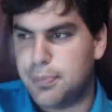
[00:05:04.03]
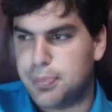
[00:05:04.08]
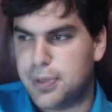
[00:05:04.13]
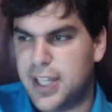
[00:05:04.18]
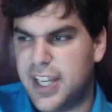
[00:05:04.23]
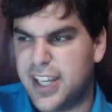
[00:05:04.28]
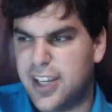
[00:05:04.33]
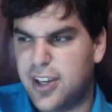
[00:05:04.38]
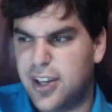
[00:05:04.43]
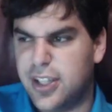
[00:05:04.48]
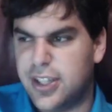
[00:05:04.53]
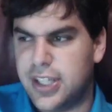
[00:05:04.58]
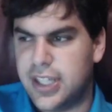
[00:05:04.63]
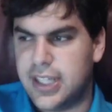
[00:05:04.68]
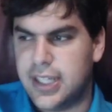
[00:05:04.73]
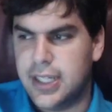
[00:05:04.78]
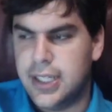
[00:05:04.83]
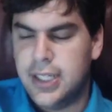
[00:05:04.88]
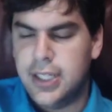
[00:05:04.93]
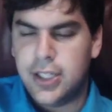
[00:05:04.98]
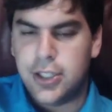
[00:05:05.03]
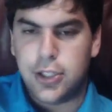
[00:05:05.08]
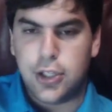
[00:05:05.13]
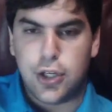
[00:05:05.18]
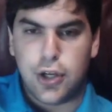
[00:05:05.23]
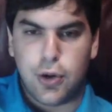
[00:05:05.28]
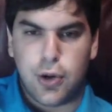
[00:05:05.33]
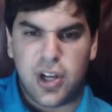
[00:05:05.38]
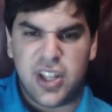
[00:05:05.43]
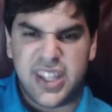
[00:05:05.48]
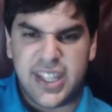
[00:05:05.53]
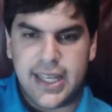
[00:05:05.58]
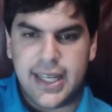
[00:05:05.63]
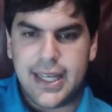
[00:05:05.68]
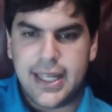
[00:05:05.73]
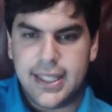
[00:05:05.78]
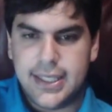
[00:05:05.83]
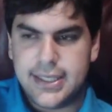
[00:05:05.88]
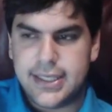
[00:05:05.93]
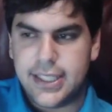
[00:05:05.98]
playing on the, you know, on
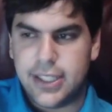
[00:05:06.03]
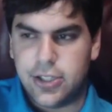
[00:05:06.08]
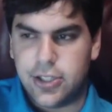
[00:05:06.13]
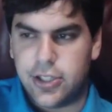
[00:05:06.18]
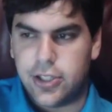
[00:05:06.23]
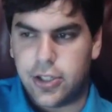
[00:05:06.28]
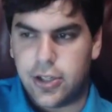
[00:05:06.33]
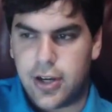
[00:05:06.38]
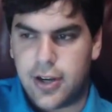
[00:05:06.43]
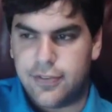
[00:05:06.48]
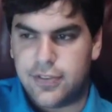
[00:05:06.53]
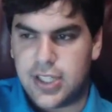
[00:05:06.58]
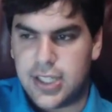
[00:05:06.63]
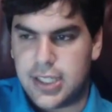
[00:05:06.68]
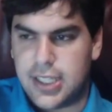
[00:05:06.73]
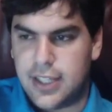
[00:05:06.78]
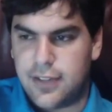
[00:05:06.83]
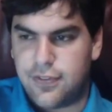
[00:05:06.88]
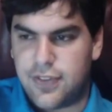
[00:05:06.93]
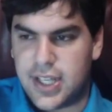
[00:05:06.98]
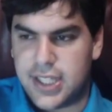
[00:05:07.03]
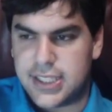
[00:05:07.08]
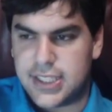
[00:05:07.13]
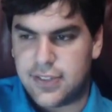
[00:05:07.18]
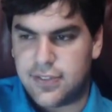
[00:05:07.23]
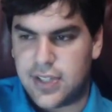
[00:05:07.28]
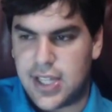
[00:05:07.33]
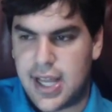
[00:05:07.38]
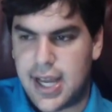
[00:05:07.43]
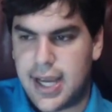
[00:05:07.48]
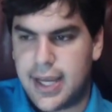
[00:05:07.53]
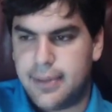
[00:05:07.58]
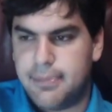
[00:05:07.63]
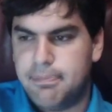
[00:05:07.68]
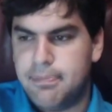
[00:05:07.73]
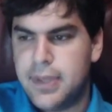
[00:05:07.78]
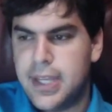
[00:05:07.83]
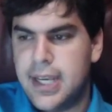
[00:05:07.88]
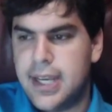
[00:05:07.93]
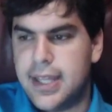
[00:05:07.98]
the interior of the defensive line.
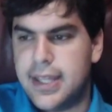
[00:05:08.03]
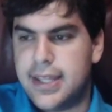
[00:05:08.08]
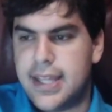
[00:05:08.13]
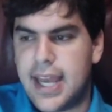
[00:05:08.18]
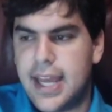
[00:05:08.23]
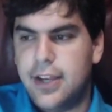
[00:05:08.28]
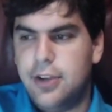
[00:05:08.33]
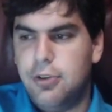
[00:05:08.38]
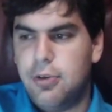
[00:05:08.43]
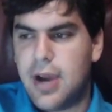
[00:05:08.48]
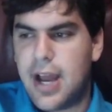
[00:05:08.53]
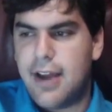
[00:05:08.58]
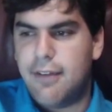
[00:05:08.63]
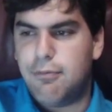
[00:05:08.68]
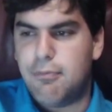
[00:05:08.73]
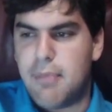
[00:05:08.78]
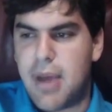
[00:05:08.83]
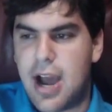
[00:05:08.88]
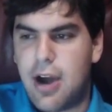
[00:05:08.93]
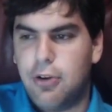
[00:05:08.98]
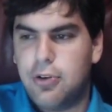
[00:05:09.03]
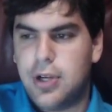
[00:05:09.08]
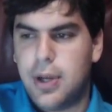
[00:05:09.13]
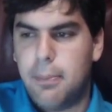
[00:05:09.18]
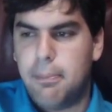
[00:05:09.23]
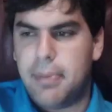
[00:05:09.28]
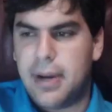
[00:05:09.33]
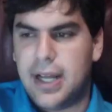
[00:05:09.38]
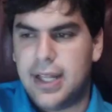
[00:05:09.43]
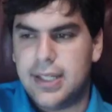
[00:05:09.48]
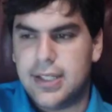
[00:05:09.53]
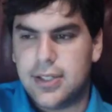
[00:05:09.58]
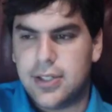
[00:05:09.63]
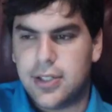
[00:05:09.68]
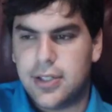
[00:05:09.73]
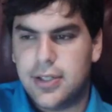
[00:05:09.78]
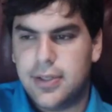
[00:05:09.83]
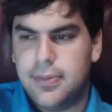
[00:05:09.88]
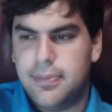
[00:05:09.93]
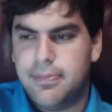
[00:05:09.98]
Then you have Malcolm
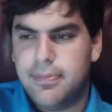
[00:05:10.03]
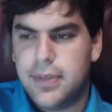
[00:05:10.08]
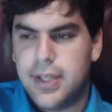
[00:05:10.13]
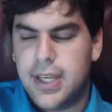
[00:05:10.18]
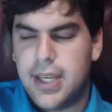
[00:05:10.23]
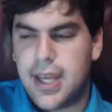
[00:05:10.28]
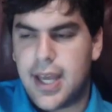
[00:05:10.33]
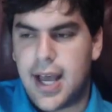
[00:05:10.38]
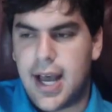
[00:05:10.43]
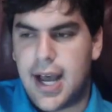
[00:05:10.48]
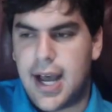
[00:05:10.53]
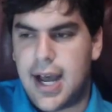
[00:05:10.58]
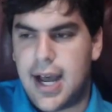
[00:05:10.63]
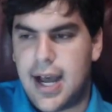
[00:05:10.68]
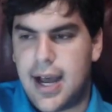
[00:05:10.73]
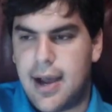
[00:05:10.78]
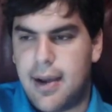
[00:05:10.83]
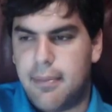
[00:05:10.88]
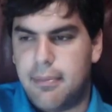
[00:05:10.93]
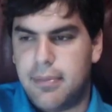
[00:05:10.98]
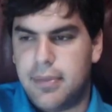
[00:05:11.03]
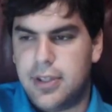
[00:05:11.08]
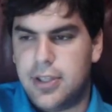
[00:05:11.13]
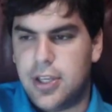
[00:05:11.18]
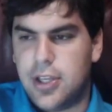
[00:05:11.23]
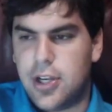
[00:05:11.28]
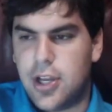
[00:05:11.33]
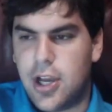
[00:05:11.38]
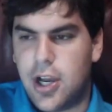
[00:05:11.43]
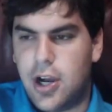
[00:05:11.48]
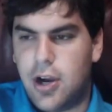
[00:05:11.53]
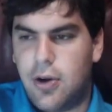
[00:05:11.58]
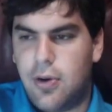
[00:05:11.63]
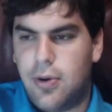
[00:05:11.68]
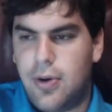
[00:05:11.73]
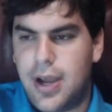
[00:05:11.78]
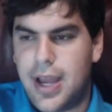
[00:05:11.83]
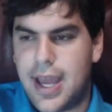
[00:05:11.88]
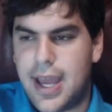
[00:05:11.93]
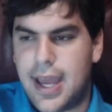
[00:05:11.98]
Butler. You
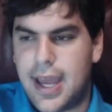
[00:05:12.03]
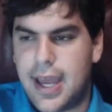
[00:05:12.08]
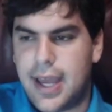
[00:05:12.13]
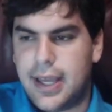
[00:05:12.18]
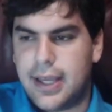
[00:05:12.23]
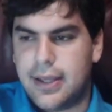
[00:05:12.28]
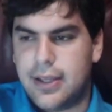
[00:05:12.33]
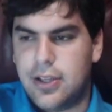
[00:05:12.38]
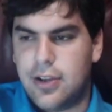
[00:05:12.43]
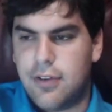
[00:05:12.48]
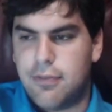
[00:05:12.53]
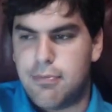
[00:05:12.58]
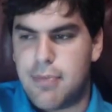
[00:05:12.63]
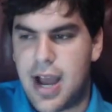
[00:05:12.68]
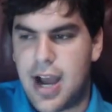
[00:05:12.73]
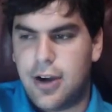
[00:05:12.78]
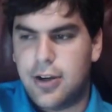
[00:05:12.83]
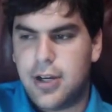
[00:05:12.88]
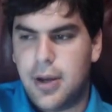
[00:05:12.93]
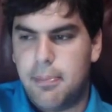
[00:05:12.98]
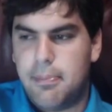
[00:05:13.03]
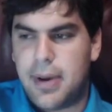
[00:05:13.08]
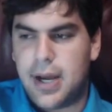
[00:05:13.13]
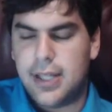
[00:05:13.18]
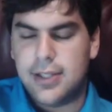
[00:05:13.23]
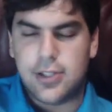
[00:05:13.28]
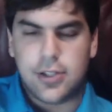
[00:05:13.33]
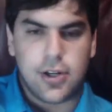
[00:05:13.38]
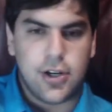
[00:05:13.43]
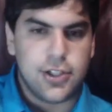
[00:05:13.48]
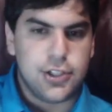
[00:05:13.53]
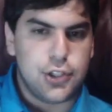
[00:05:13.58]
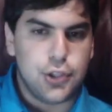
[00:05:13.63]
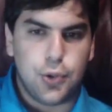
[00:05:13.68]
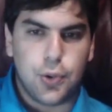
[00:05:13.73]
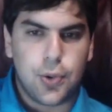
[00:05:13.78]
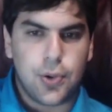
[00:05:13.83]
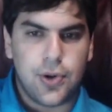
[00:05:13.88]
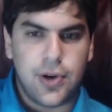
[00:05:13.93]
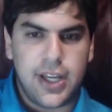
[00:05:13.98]
know, and you have Malcolm Butler,
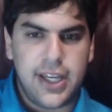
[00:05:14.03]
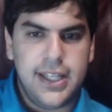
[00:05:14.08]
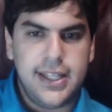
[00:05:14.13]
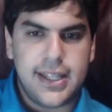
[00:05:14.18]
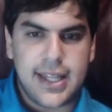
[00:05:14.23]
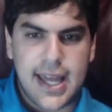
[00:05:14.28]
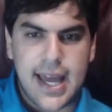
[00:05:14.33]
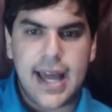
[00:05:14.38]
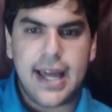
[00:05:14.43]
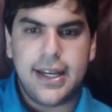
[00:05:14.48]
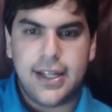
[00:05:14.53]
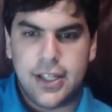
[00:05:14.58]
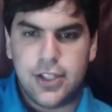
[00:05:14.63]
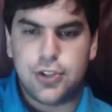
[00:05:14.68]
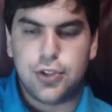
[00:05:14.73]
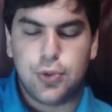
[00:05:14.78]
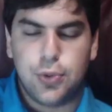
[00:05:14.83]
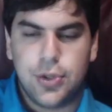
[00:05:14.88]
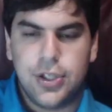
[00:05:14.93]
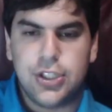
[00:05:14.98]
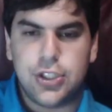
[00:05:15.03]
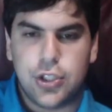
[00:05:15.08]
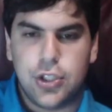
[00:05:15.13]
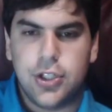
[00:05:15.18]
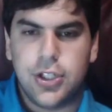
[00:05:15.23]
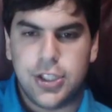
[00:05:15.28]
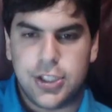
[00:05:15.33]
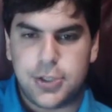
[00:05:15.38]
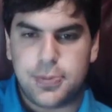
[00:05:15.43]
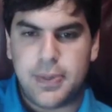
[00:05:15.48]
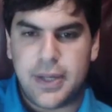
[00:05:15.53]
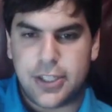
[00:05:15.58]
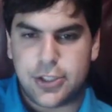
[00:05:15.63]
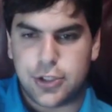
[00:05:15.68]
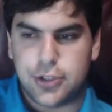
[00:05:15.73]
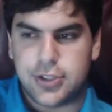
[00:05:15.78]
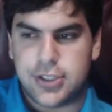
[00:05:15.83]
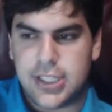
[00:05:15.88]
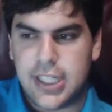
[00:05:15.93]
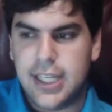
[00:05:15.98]
Adoree, that Adoree's good in
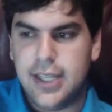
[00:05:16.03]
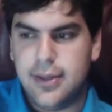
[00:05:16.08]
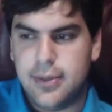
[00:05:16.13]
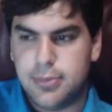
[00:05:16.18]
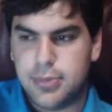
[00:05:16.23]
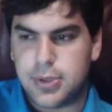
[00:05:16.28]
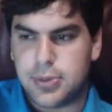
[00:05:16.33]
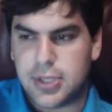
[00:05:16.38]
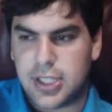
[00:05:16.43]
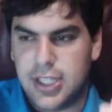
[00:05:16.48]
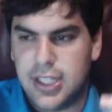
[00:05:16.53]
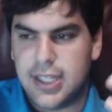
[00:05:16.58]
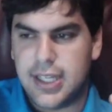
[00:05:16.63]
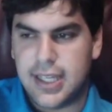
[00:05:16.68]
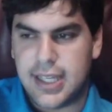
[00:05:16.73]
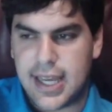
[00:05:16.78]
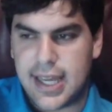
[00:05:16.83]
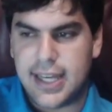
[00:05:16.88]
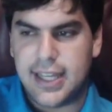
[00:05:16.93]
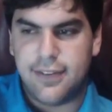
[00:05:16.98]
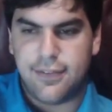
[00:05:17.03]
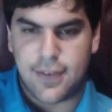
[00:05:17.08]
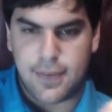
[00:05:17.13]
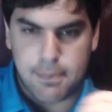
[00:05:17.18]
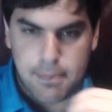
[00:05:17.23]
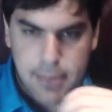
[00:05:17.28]
special teams. He can get even